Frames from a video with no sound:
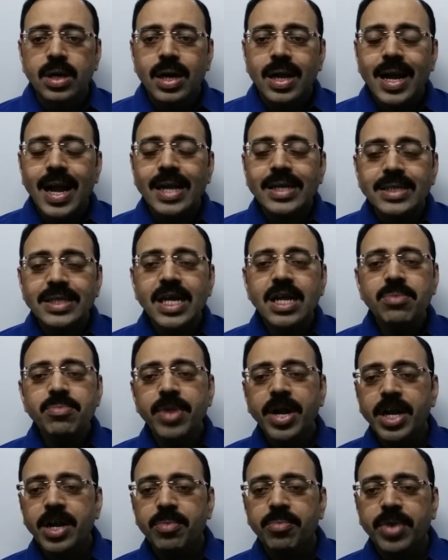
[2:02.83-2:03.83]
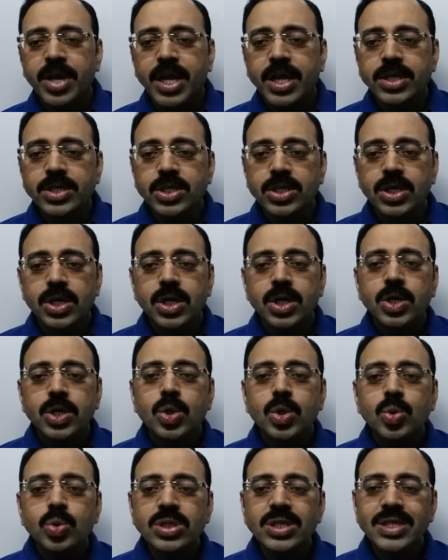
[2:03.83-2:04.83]
Consignment means
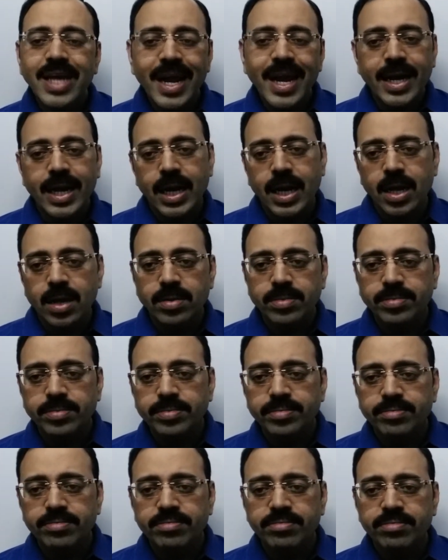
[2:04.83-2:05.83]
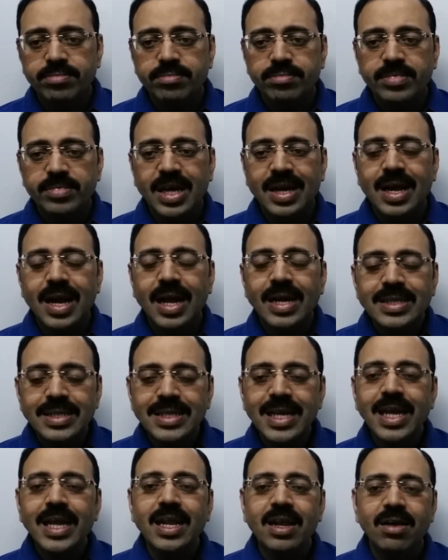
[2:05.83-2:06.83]
to send. The
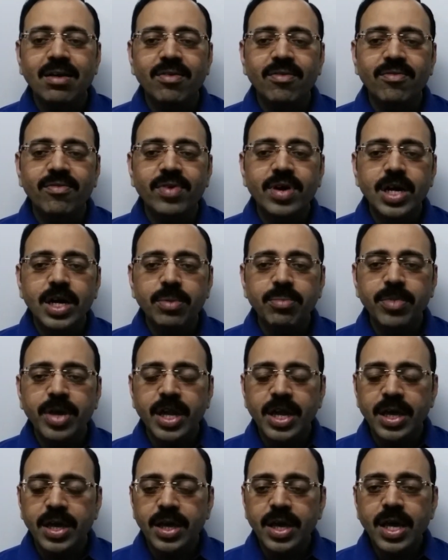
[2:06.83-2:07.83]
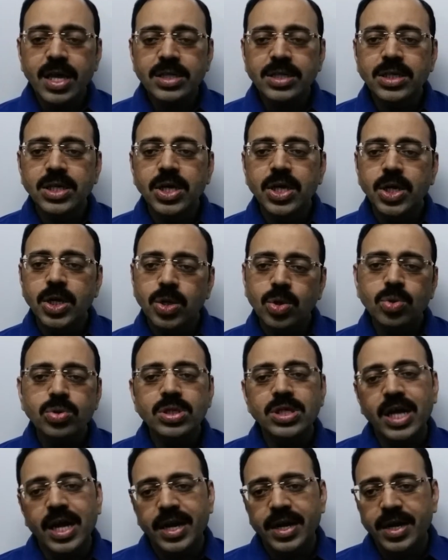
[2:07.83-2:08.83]
consign word meaning is to
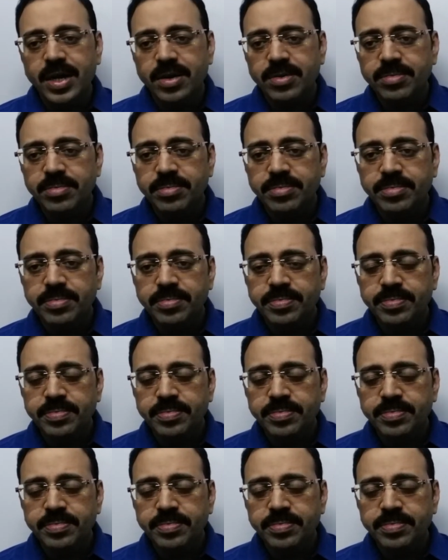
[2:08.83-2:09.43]
send.